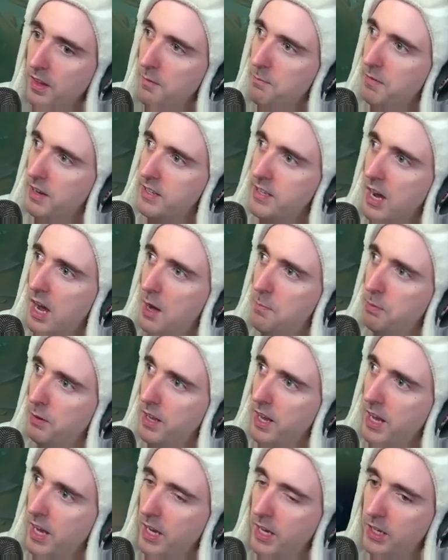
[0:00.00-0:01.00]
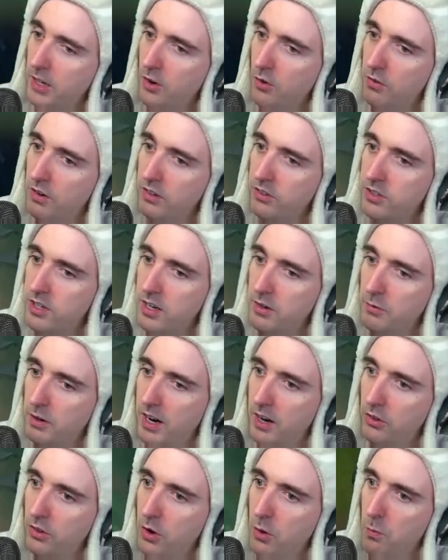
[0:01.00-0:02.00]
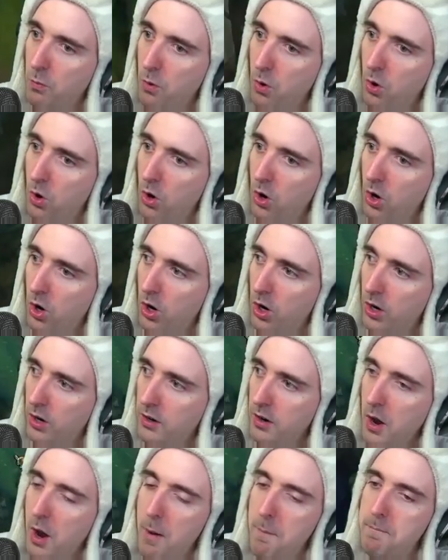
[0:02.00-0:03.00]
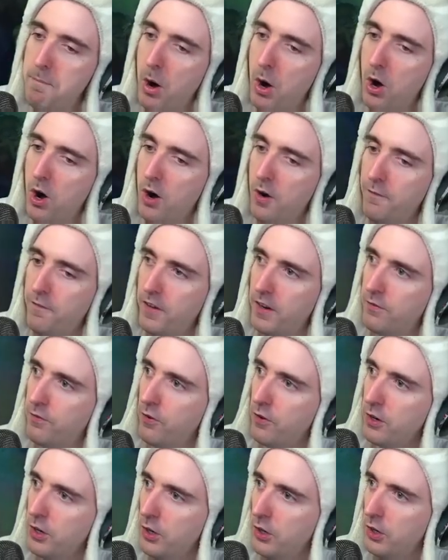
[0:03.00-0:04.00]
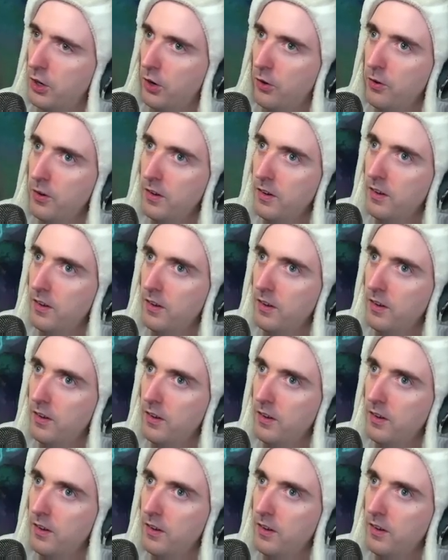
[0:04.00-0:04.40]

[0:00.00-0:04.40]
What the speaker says: My top lane, overextended without no ward. Perfect for Nunu.